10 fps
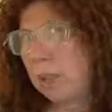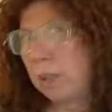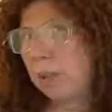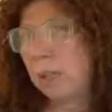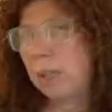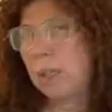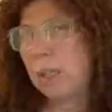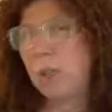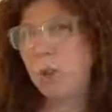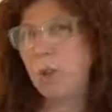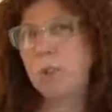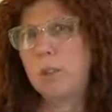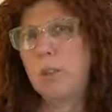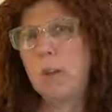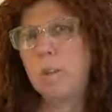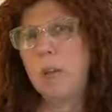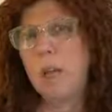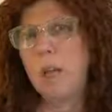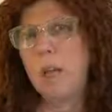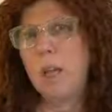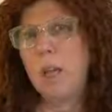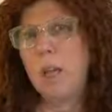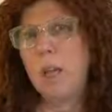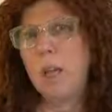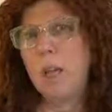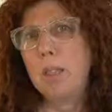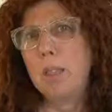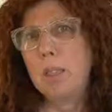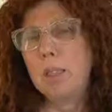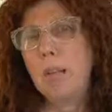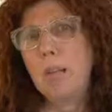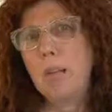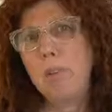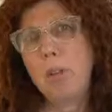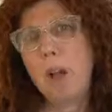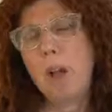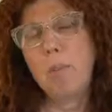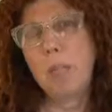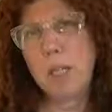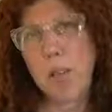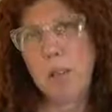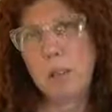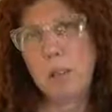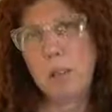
devil that tells you all the time there's not enough time in a day.